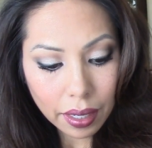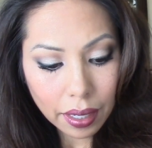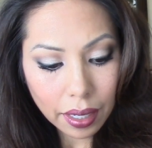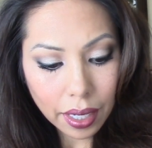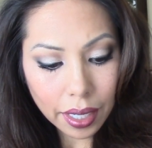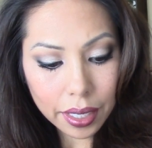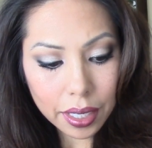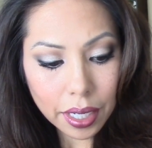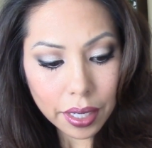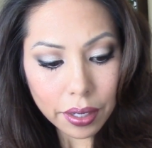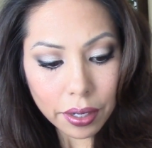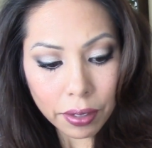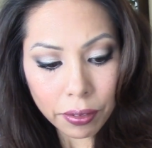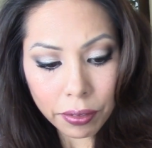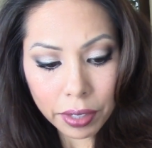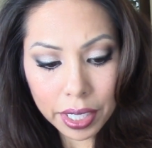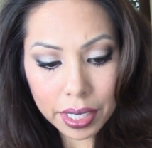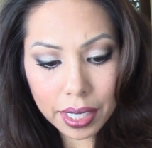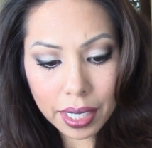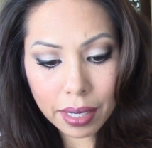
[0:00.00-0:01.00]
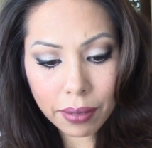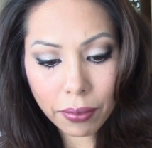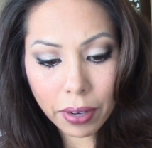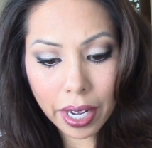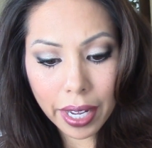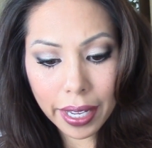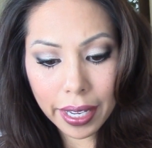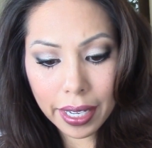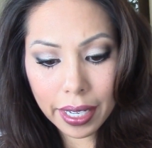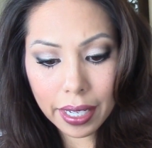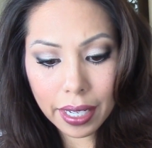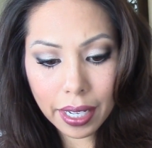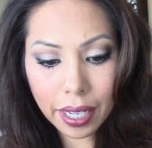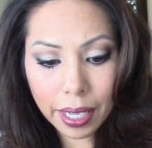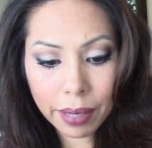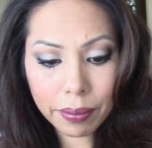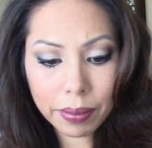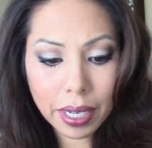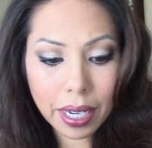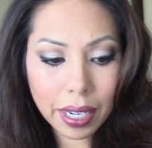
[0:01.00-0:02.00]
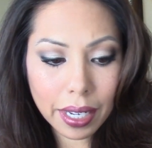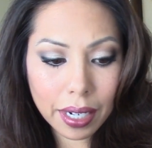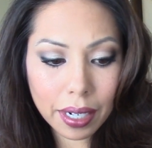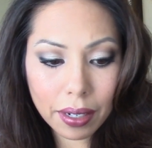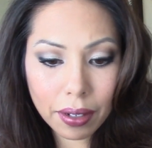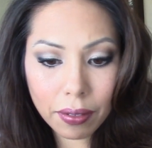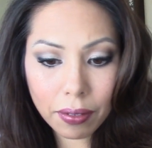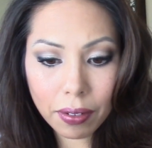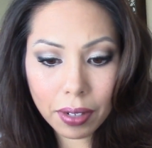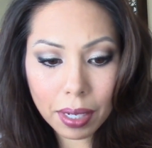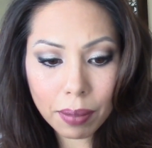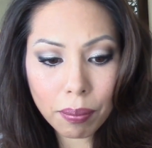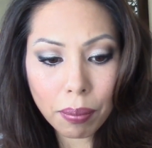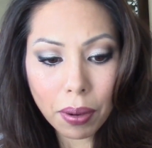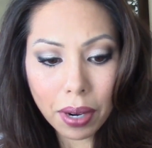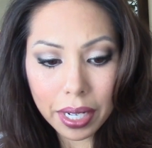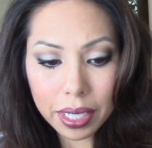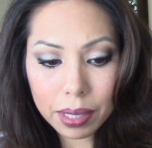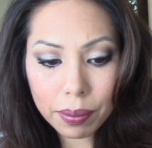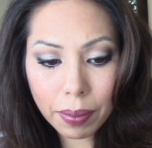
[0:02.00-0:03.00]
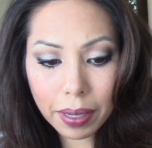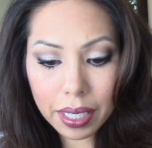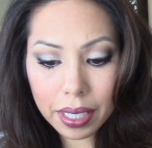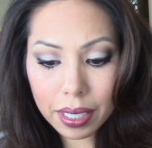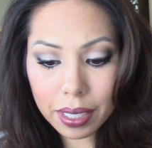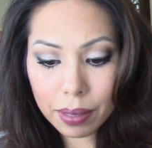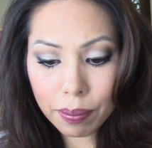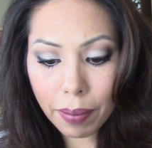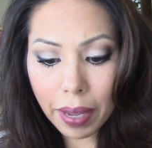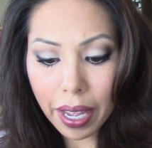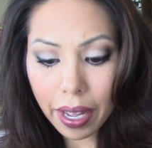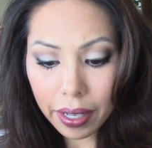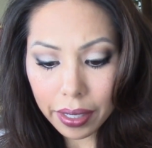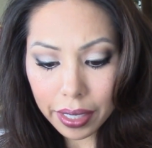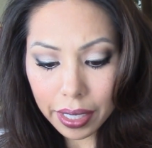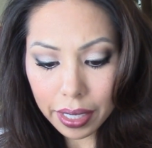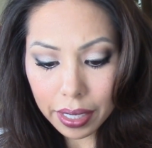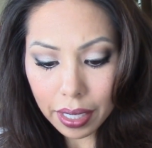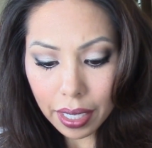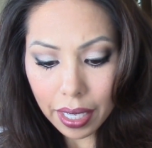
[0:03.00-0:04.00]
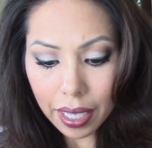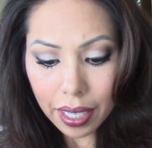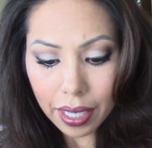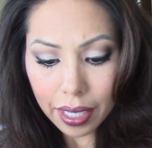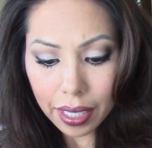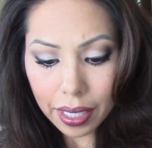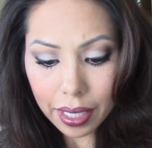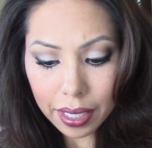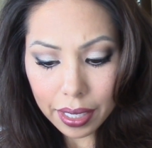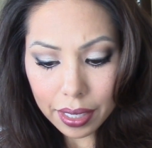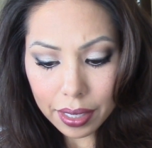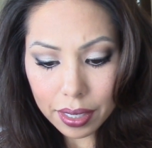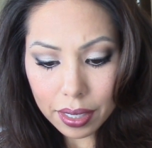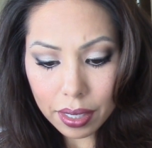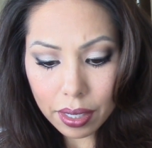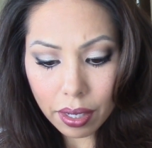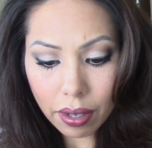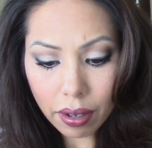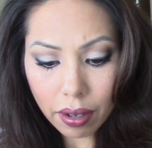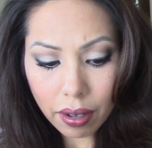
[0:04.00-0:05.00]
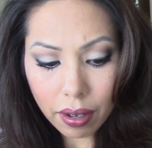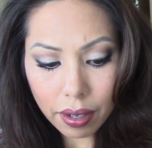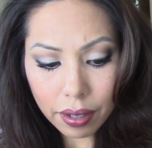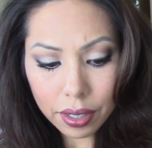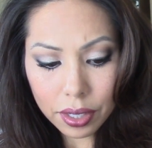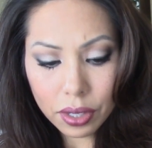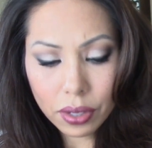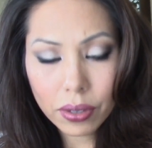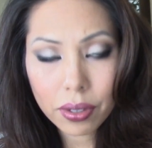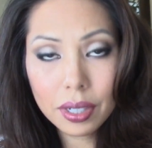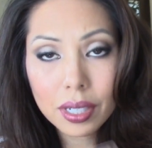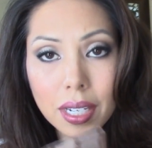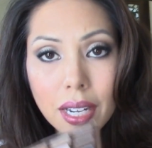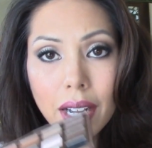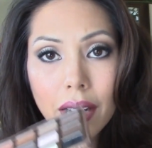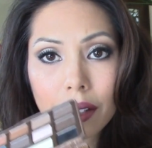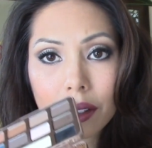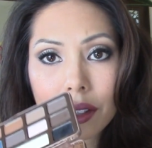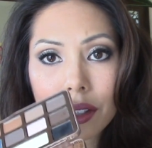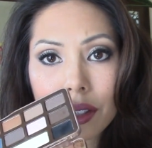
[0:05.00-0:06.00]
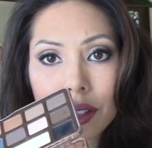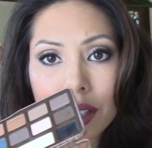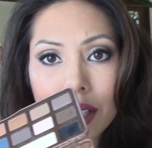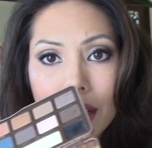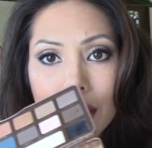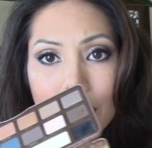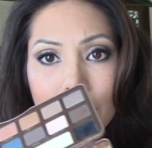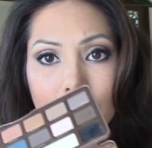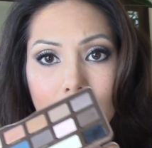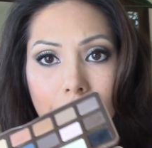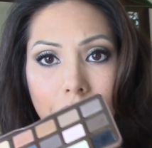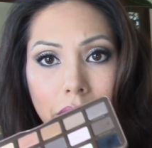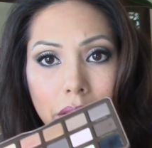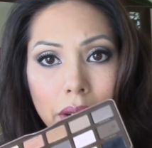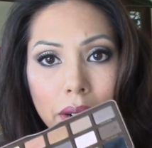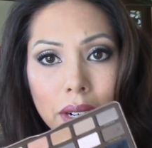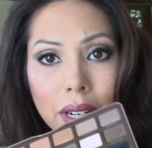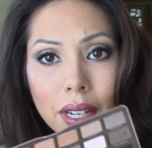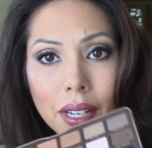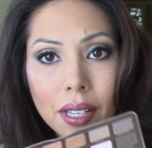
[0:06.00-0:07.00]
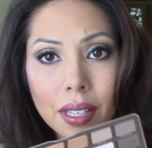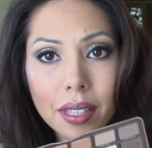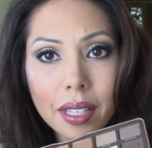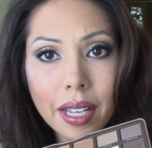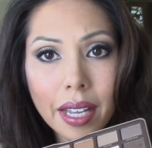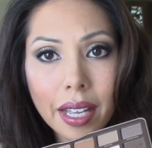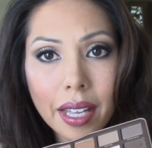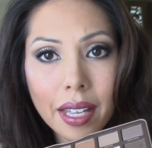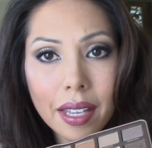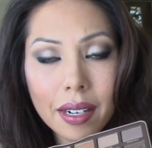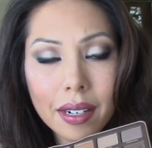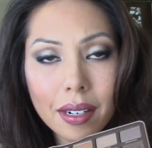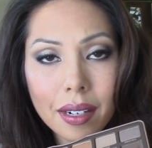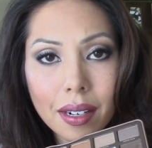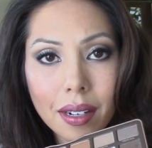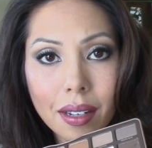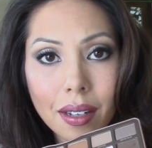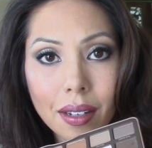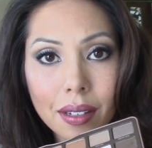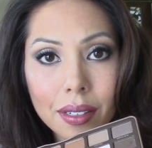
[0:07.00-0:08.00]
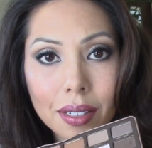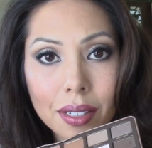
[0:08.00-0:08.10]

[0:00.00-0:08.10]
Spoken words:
Another reason why I'm not impressed by this palette is there are certain colors in here that on